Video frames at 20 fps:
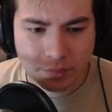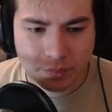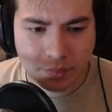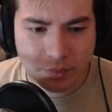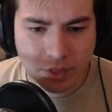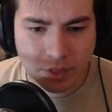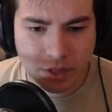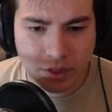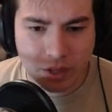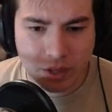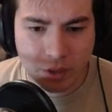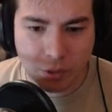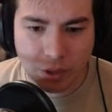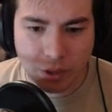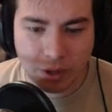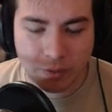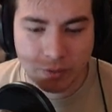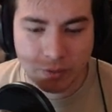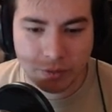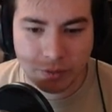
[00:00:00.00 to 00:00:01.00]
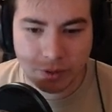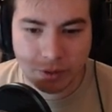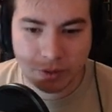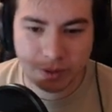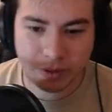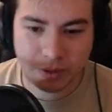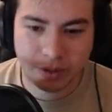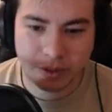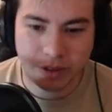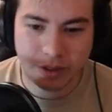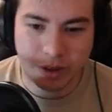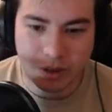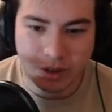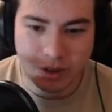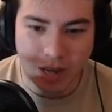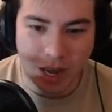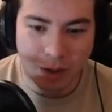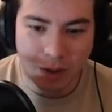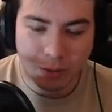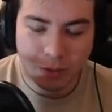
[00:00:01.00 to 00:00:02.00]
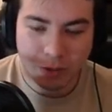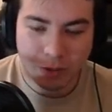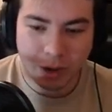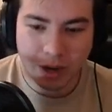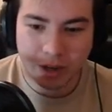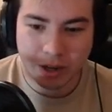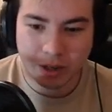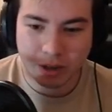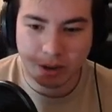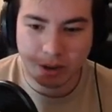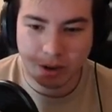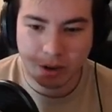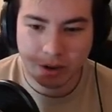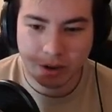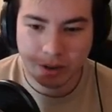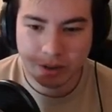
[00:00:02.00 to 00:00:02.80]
can get rid of. You can downgrade a card